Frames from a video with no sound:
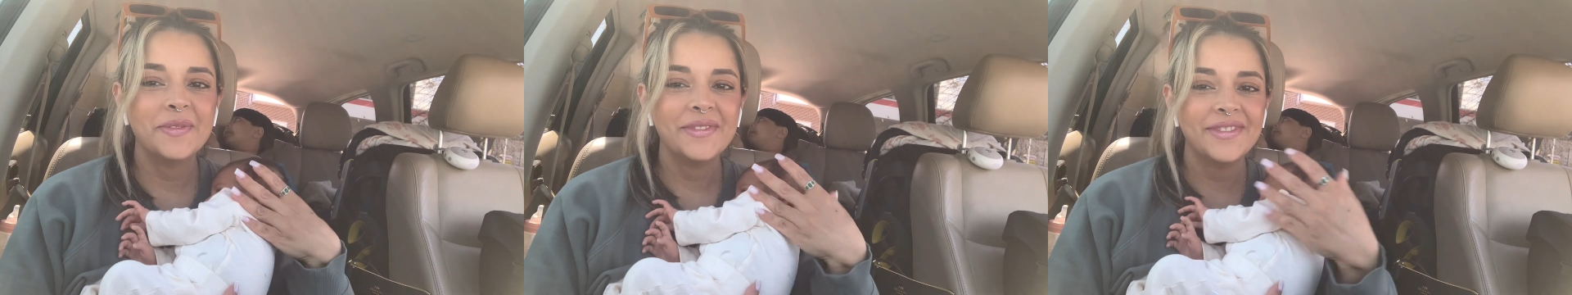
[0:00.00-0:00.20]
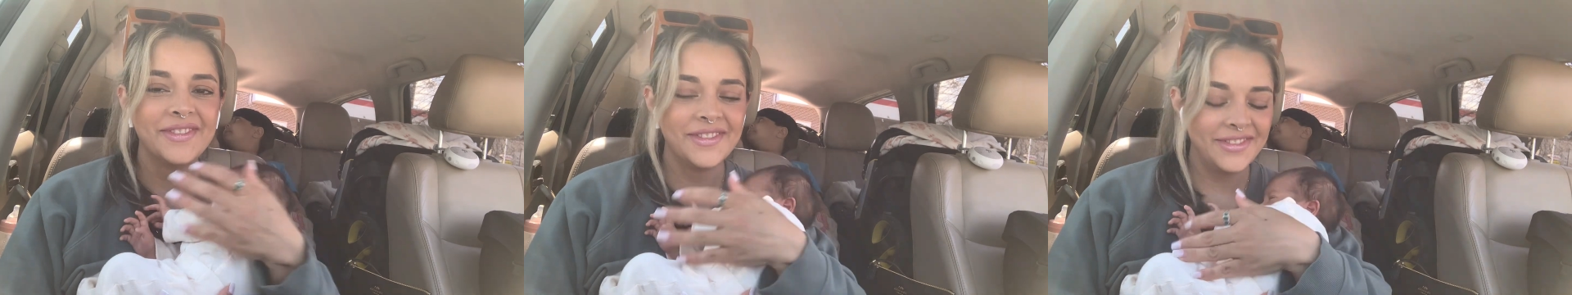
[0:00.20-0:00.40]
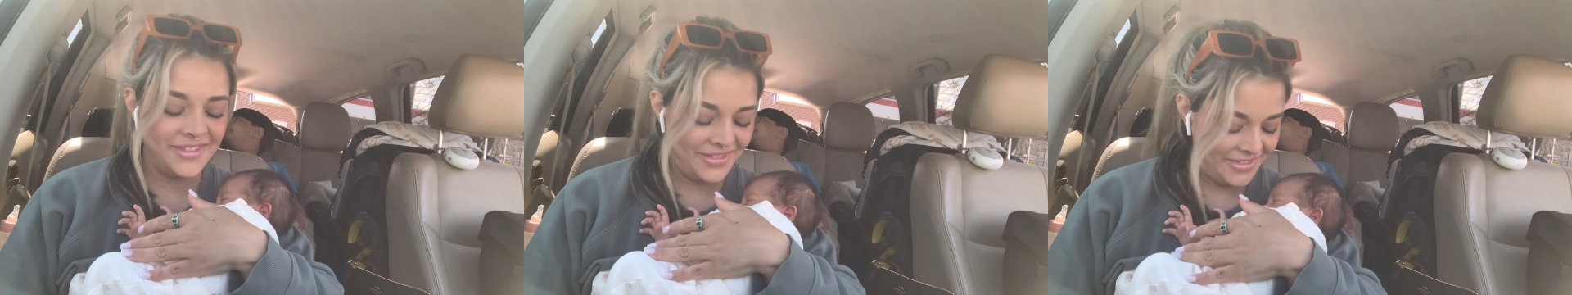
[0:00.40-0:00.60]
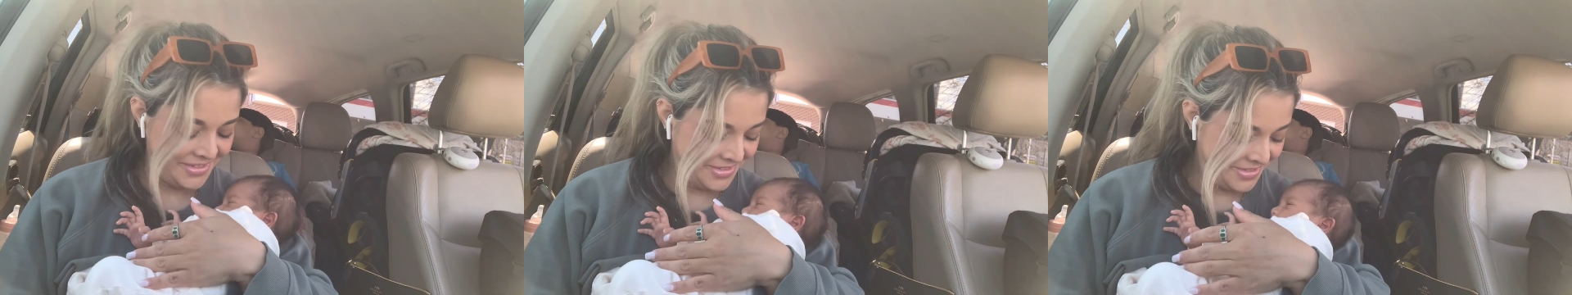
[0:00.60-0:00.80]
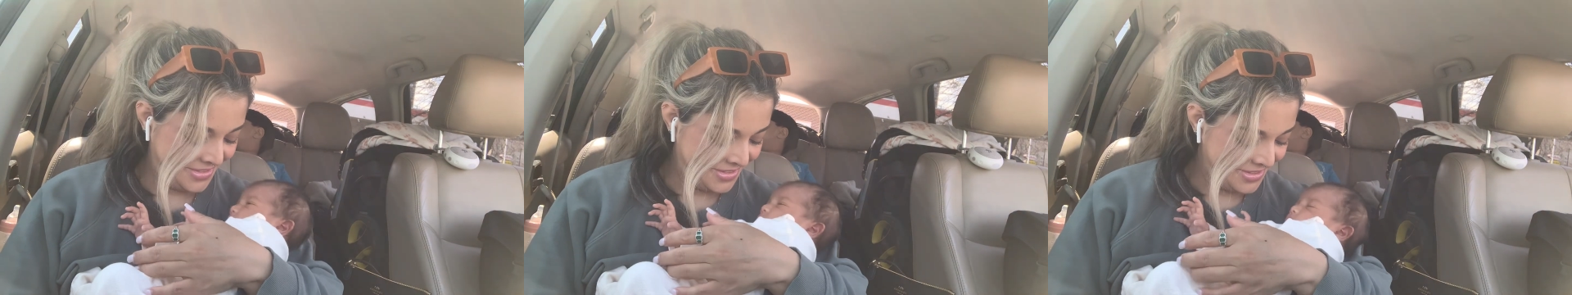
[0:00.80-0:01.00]

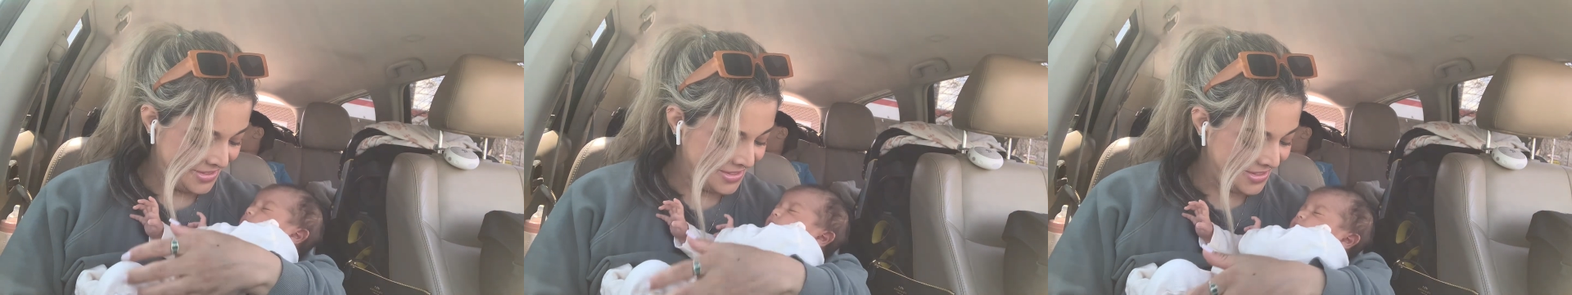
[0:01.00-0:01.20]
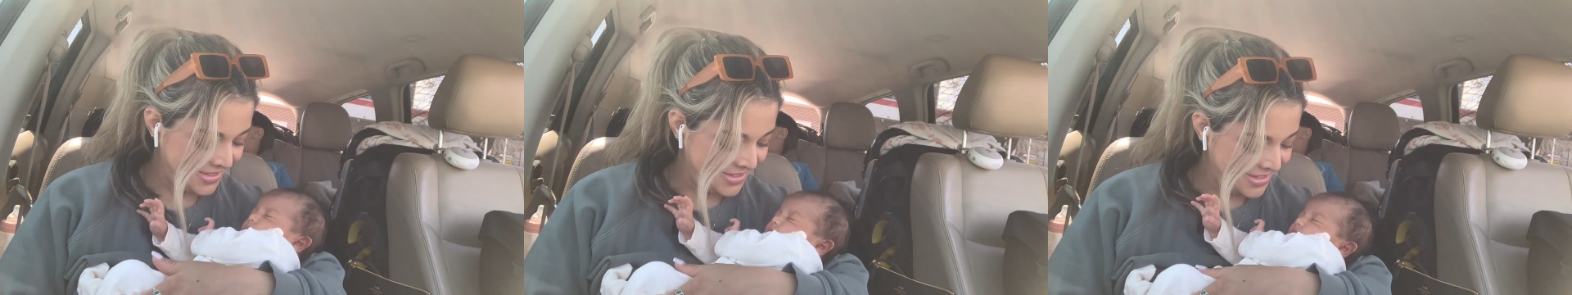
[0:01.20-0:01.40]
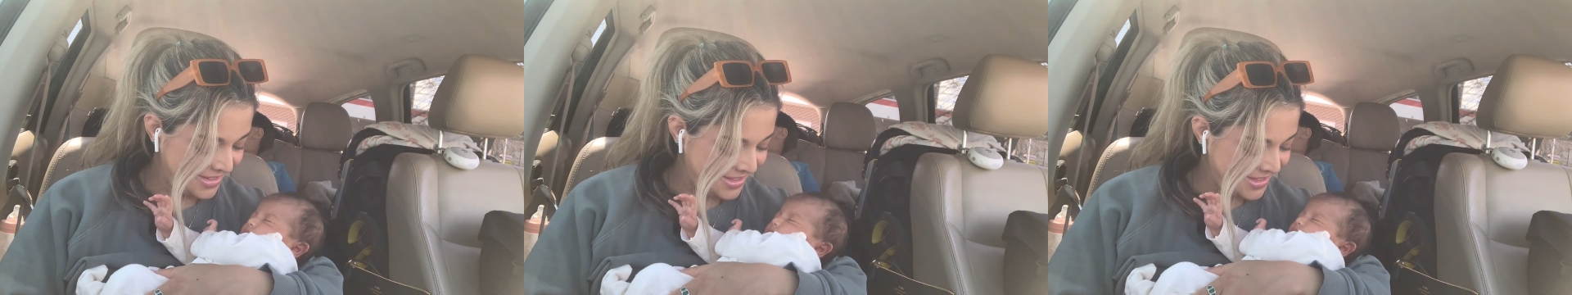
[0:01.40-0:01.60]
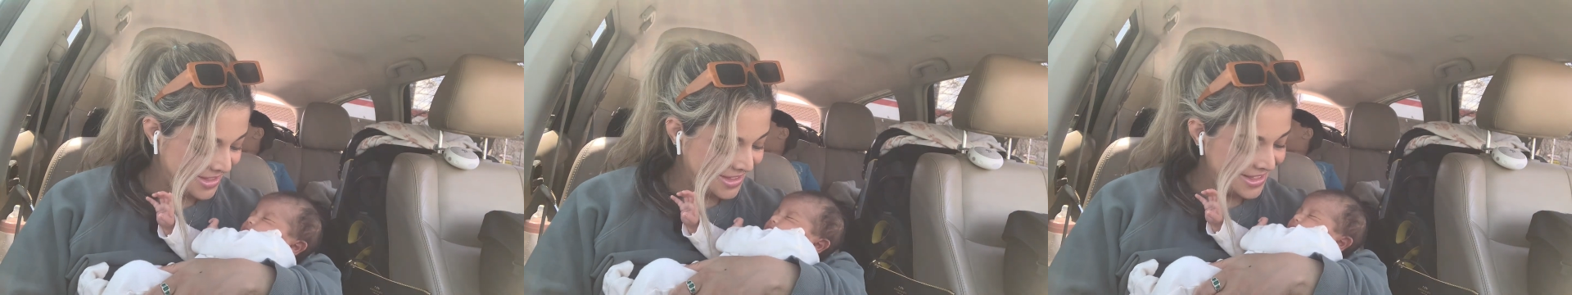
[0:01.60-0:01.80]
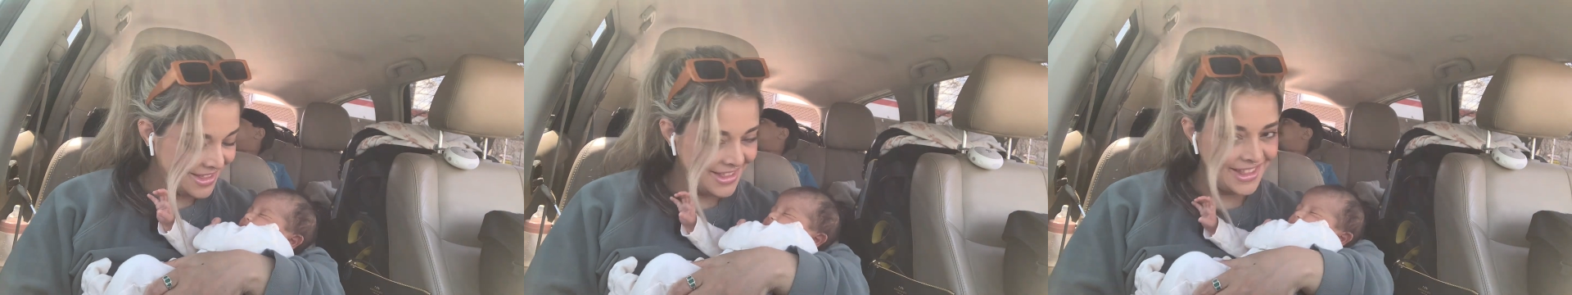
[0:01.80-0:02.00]
cold.
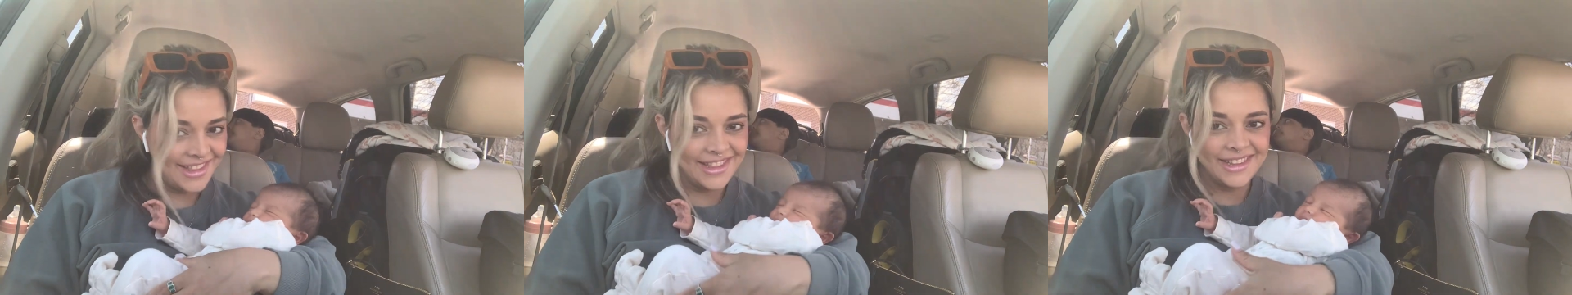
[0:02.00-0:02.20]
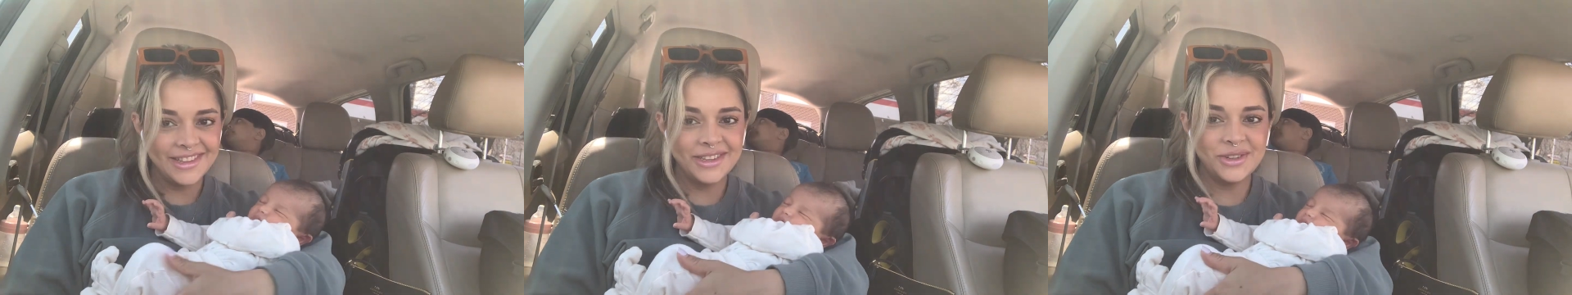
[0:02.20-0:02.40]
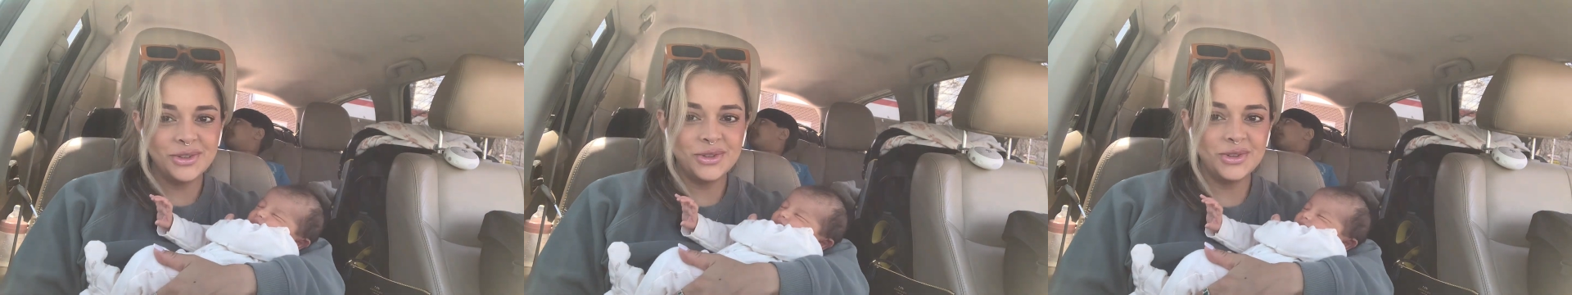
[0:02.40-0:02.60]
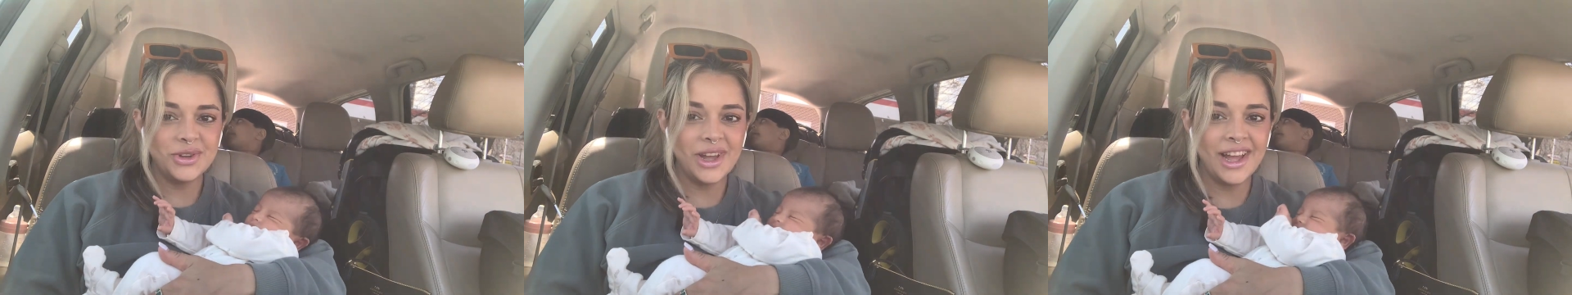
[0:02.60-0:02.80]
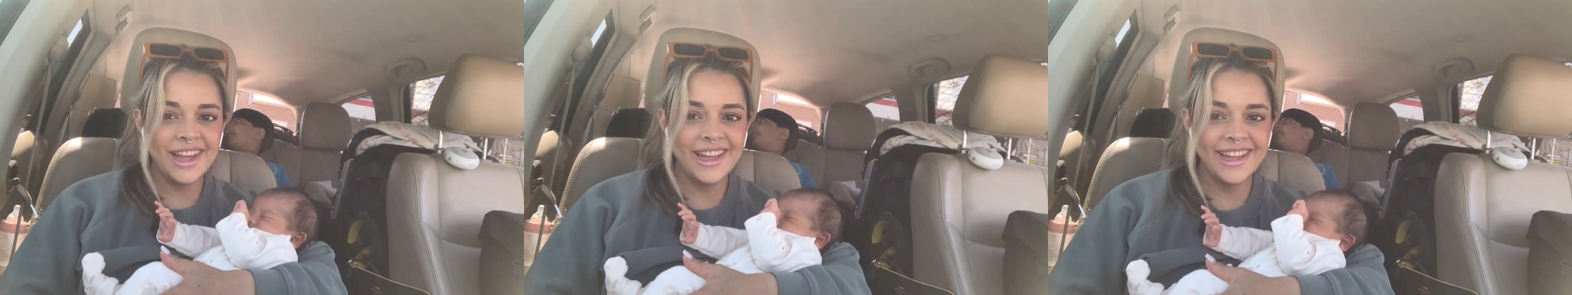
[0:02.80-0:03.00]
my
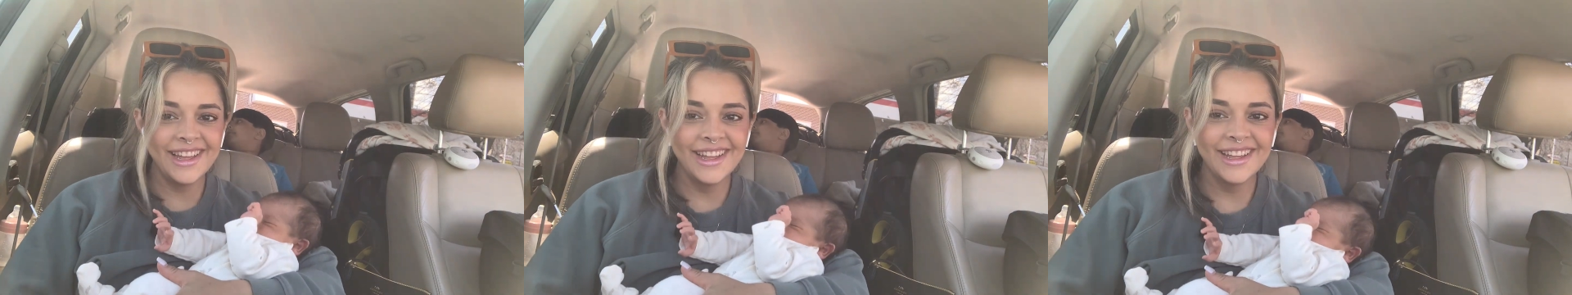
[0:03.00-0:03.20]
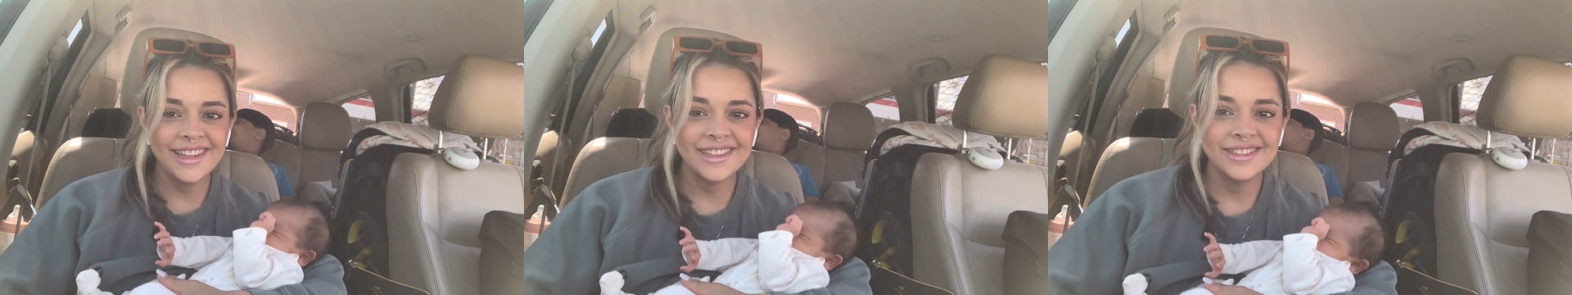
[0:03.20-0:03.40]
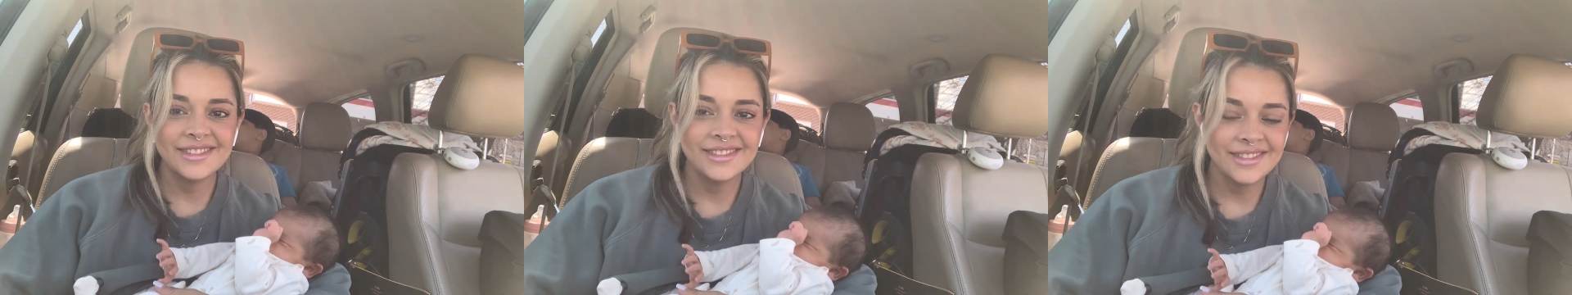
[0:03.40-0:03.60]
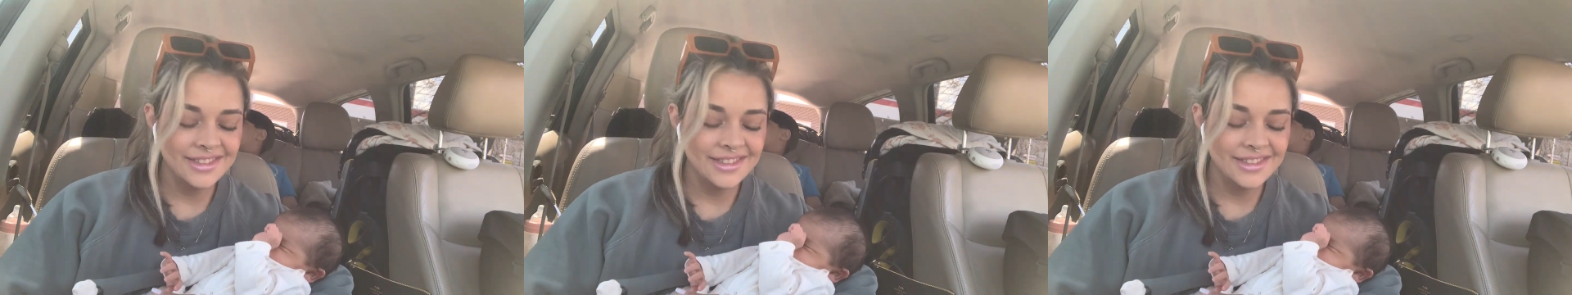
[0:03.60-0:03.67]
hands were cold because